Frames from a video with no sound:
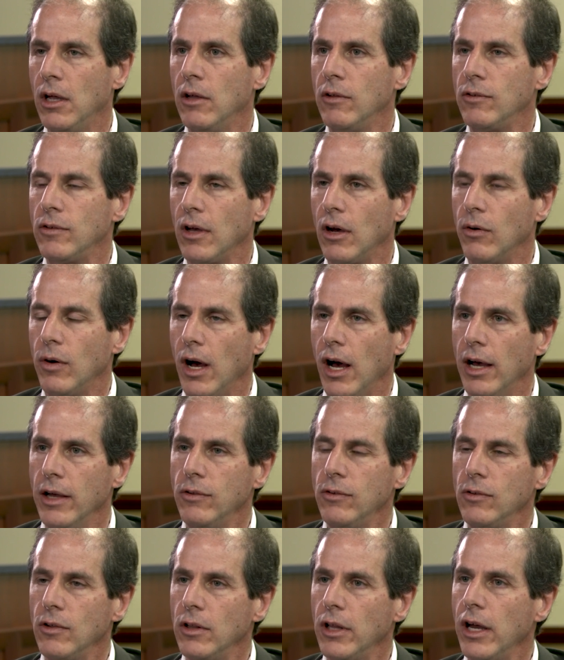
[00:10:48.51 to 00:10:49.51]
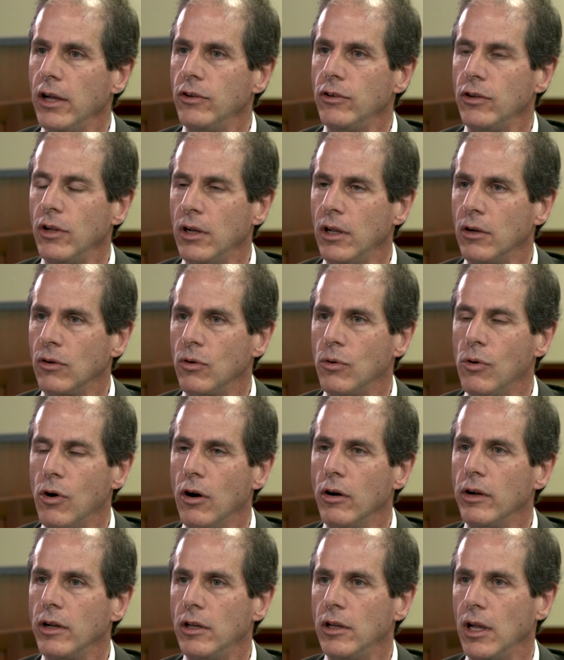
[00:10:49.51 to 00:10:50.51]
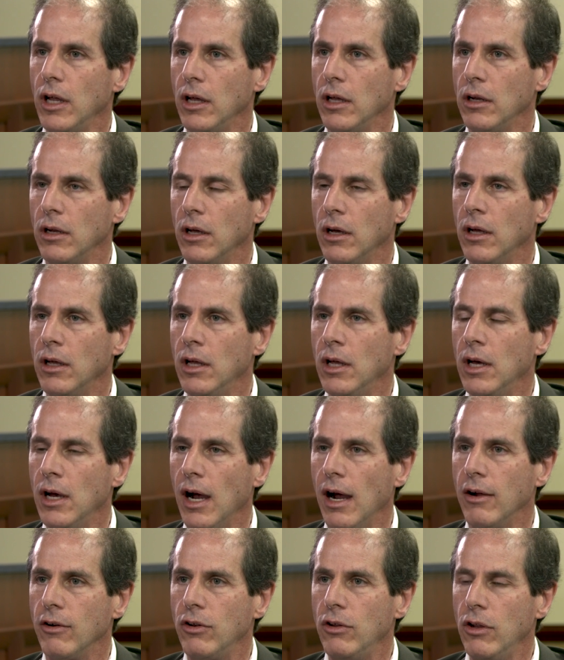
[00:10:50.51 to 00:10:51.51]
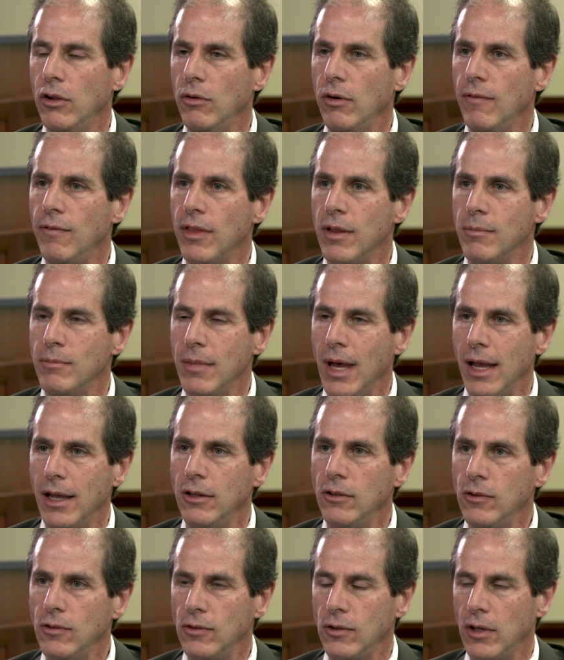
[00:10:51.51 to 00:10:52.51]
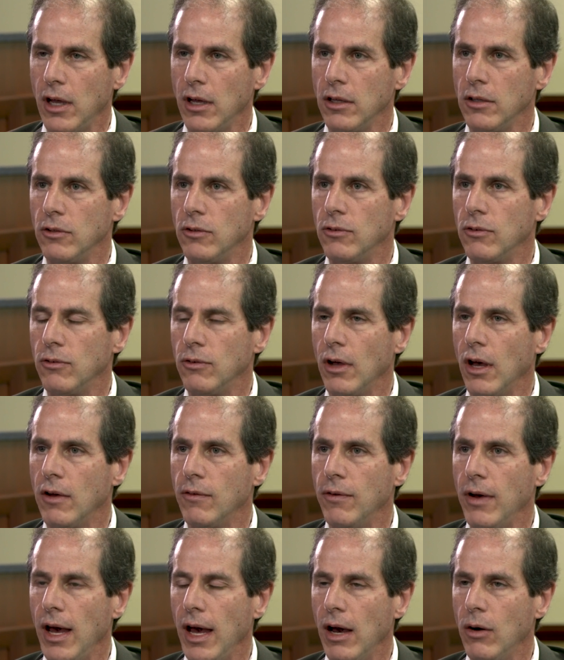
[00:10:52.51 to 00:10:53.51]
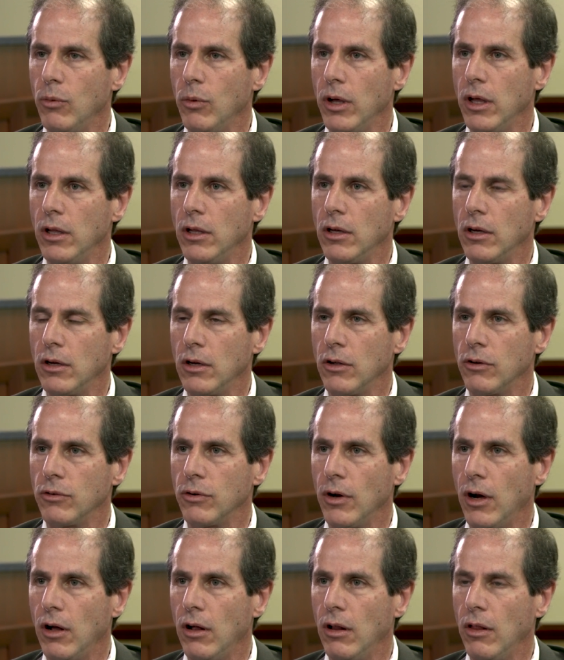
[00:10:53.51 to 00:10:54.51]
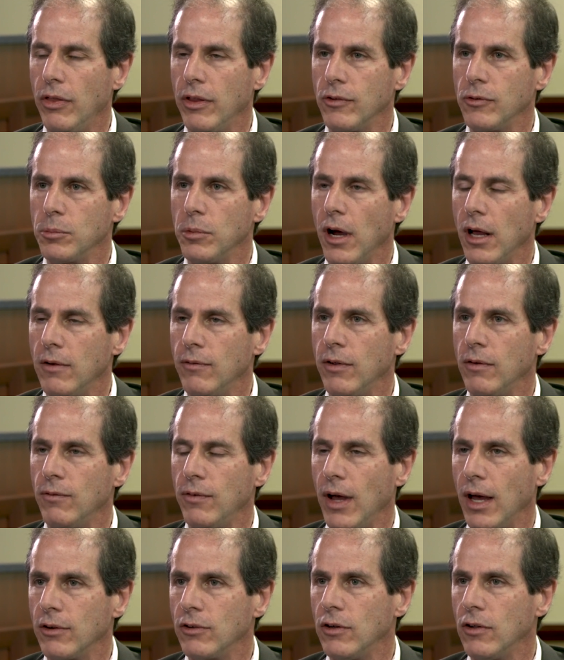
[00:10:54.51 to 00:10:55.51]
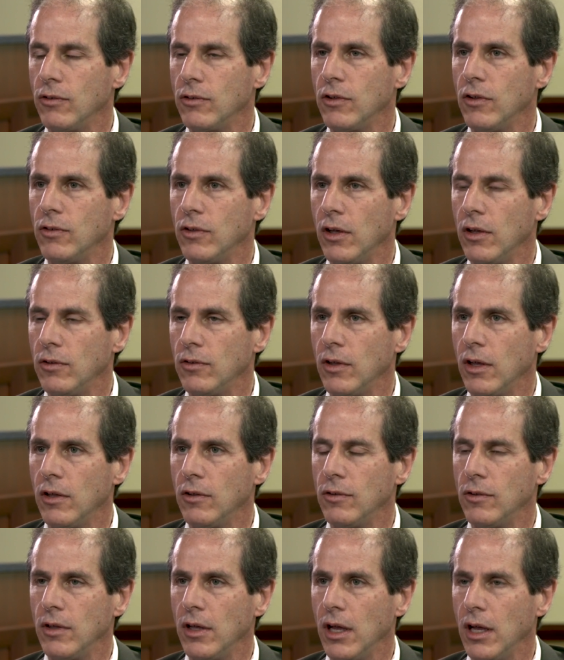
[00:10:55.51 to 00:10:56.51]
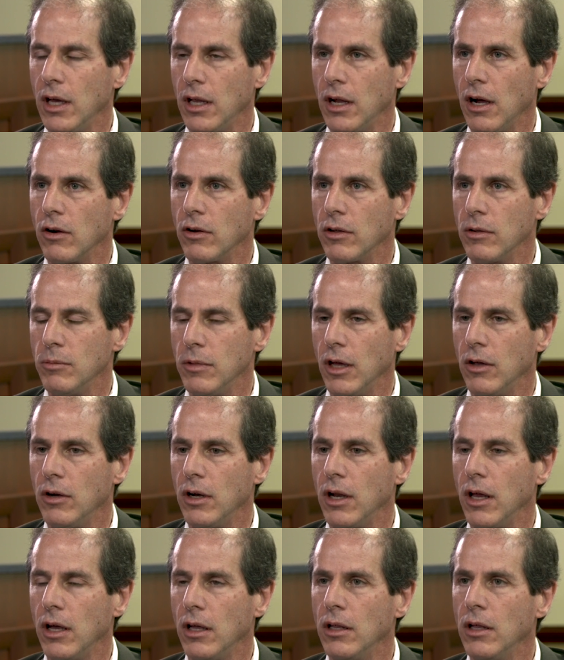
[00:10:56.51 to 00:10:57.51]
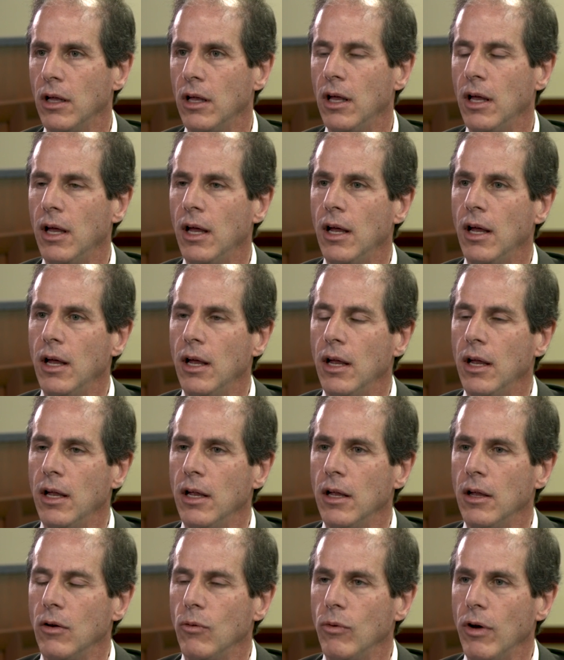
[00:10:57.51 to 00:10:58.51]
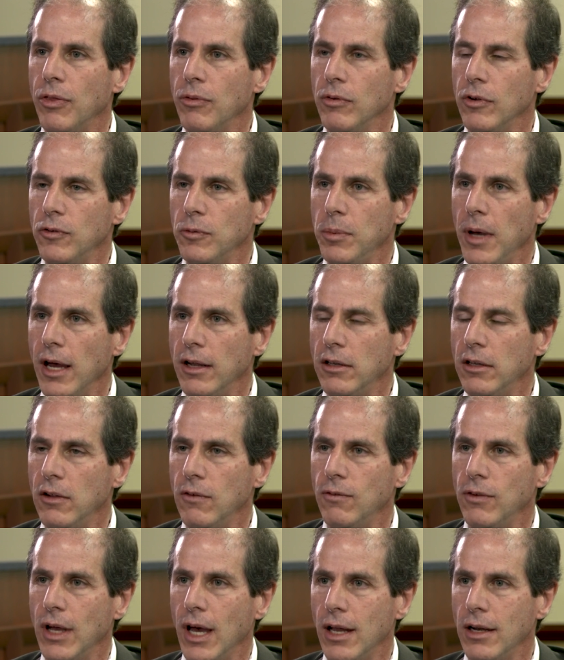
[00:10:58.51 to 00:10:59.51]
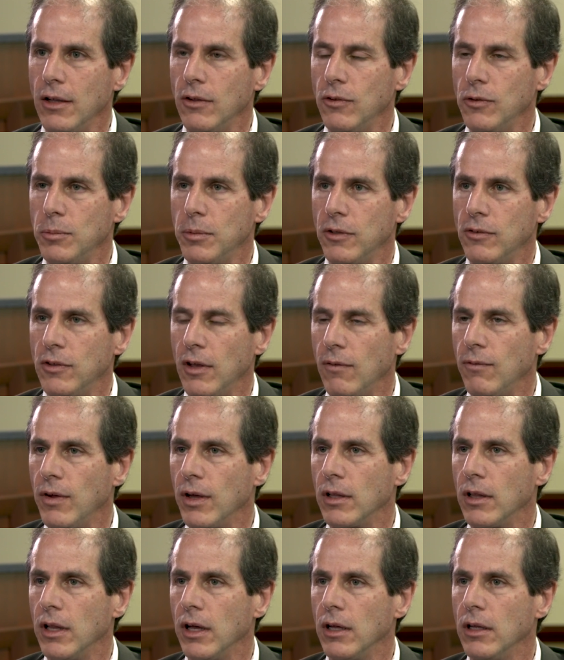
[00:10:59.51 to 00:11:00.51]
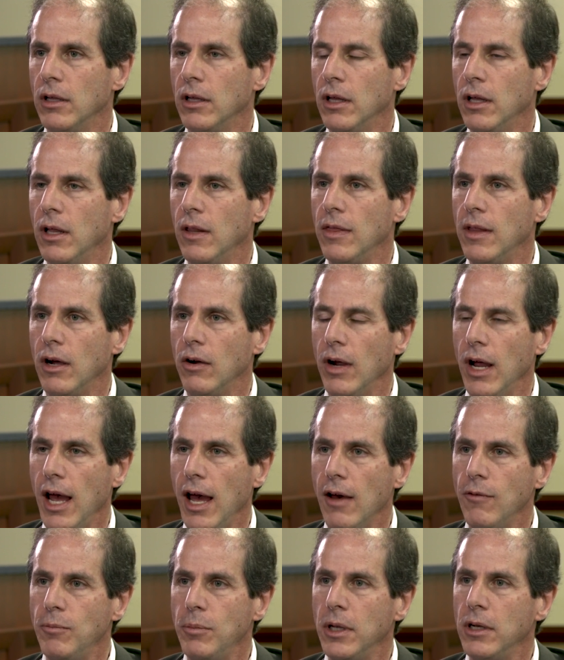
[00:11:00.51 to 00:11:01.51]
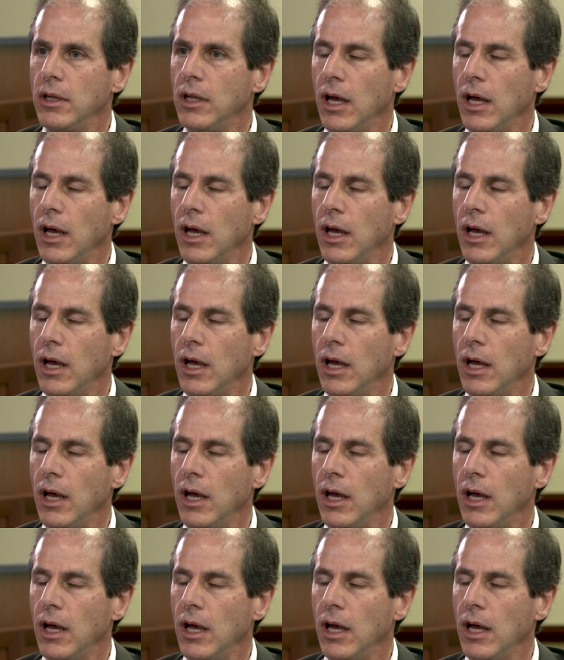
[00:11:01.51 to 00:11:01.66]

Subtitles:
So isolation and quarantine are two of the mainstays of how we control the spread of infectious diseases in our community. With respect to Vienna specifically, there have been